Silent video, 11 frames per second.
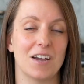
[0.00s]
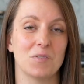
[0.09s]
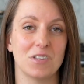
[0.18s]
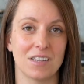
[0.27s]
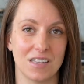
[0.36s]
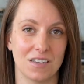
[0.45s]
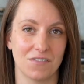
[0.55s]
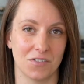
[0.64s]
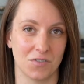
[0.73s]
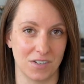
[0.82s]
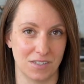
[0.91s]
I will leave
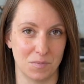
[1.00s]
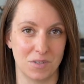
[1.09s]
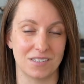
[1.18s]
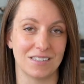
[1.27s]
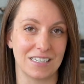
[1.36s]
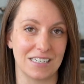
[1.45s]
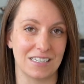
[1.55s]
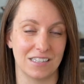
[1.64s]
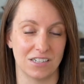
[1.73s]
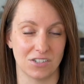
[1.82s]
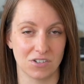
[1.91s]
the recipes linked
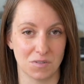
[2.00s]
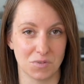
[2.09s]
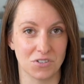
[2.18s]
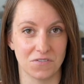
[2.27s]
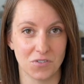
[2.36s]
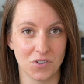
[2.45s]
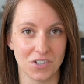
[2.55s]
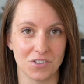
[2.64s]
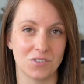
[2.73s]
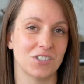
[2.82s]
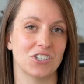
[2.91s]
in the description for
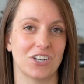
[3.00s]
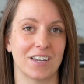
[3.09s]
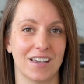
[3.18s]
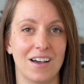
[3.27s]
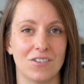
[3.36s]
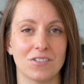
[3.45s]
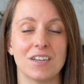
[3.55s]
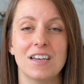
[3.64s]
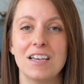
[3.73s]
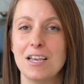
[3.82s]
you to check out.